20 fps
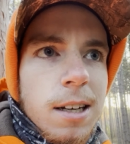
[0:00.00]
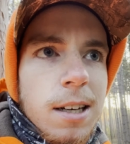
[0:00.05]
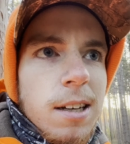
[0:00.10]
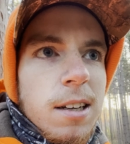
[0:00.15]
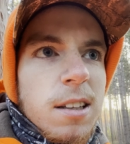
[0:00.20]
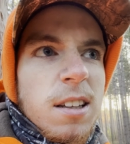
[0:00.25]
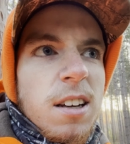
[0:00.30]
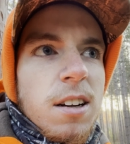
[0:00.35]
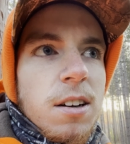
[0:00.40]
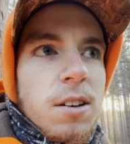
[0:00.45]

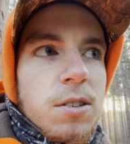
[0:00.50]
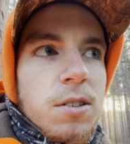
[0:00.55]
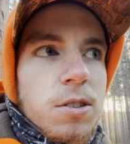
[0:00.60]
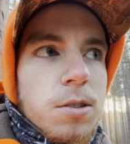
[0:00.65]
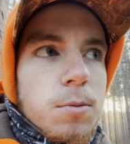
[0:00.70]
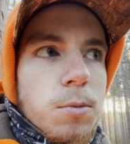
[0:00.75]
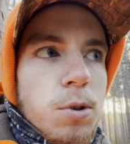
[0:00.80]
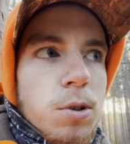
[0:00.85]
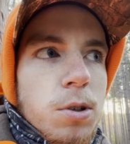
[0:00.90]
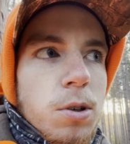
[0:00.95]
I heard some
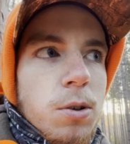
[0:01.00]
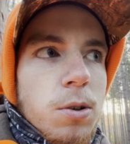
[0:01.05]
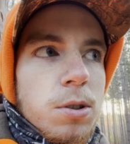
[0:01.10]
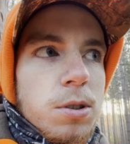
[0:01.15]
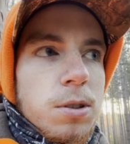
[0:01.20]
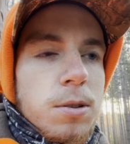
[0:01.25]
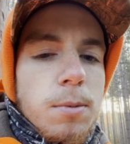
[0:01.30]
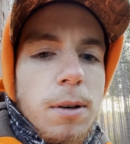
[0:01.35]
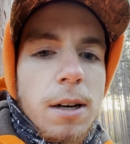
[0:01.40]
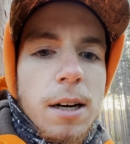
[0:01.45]
more noises
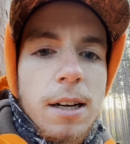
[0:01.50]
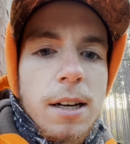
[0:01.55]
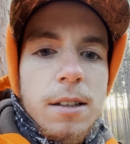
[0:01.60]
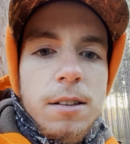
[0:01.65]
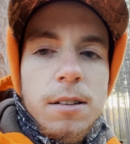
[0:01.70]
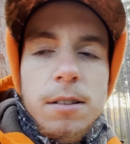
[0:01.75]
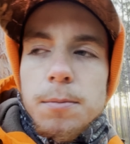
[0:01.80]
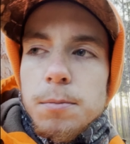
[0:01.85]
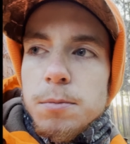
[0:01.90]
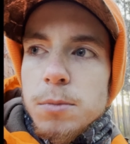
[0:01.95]
behind
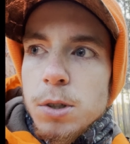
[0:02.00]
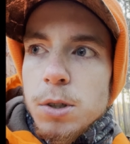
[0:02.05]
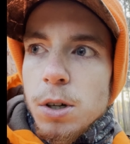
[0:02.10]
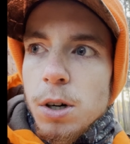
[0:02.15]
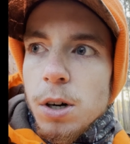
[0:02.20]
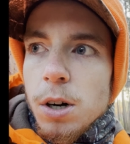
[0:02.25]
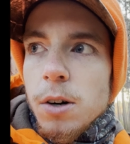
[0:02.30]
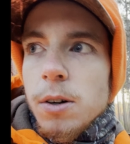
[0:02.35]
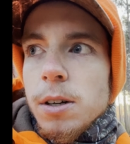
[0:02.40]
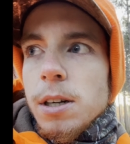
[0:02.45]
the
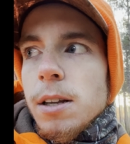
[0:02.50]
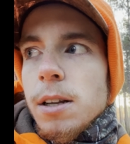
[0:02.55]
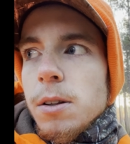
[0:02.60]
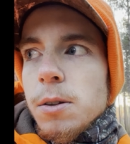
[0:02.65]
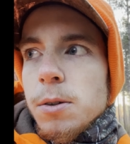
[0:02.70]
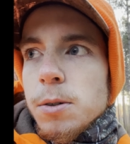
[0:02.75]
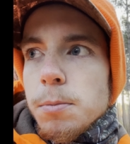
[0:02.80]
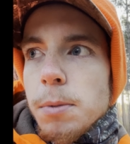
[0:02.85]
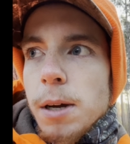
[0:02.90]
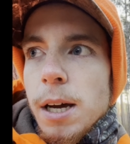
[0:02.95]
doe, and I
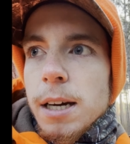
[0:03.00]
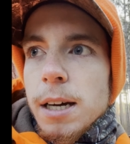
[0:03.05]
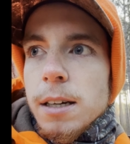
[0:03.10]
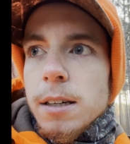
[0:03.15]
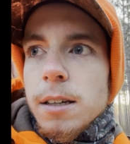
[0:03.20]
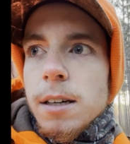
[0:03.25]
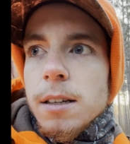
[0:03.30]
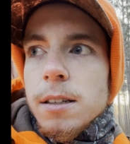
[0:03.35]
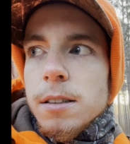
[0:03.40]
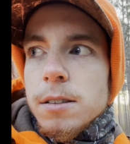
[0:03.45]
looked back
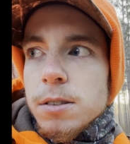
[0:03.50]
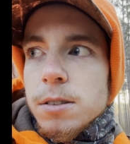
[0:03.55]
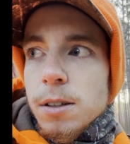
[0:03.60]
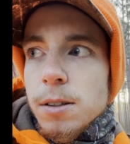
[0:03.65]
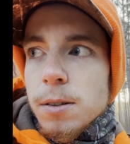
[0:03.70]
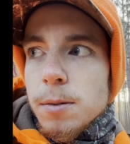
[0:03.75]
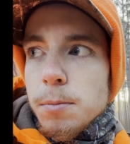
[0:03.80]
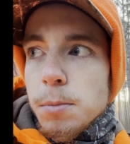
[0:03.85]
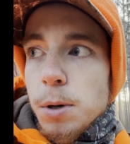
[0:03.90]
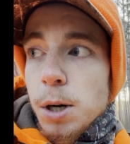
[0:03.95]
again and saw
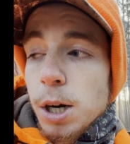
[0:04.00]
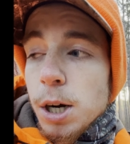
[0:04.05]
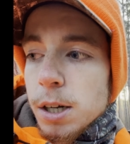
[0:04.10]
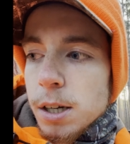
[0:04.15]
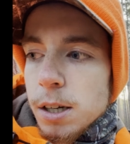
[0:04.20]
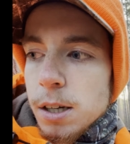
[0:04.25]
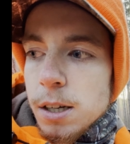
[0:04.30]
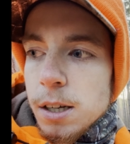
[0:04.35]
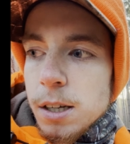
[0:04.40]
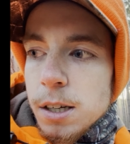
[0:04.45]
the buck
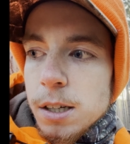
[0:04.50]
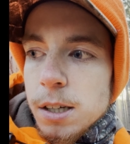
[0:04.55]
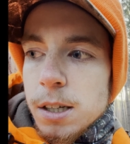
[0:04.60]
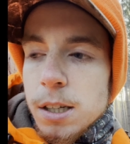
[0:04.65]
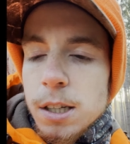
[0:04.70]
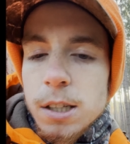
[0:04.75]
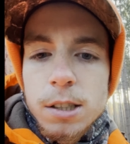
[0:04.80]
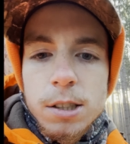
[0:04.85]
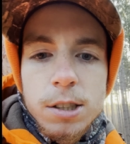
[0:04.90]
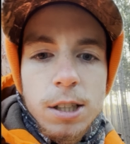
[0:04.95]

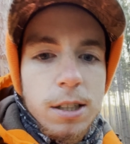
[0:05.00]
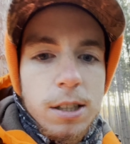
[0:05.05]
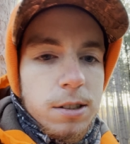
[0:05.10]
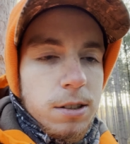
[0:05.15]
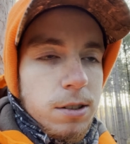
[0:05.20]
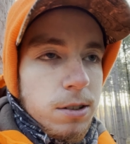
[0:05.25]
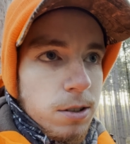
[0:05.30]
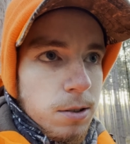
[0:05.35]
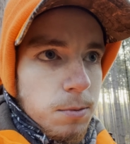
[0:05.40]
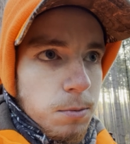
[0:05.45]
chasing
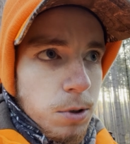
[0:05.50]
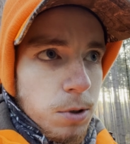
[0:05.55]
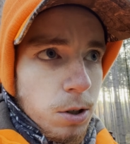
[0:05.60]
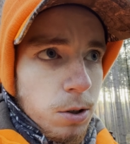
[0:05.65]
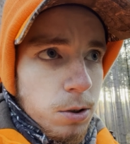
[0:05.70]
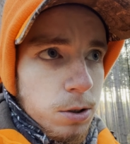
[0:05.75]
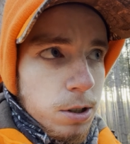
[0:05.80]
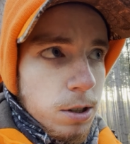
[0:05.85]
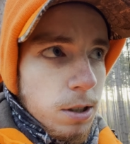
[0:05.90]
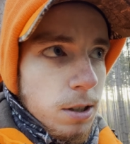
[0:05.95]
some does
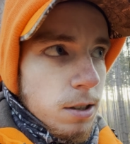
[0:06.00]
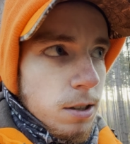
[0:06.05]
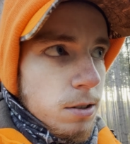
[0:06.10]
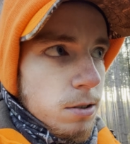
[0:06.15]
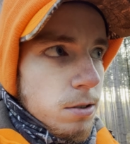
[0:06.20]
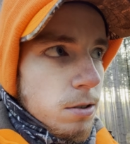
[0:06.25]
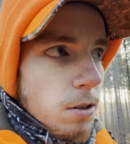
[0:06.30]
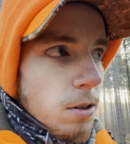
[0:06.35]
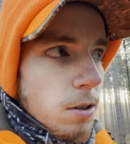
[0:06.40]
again. So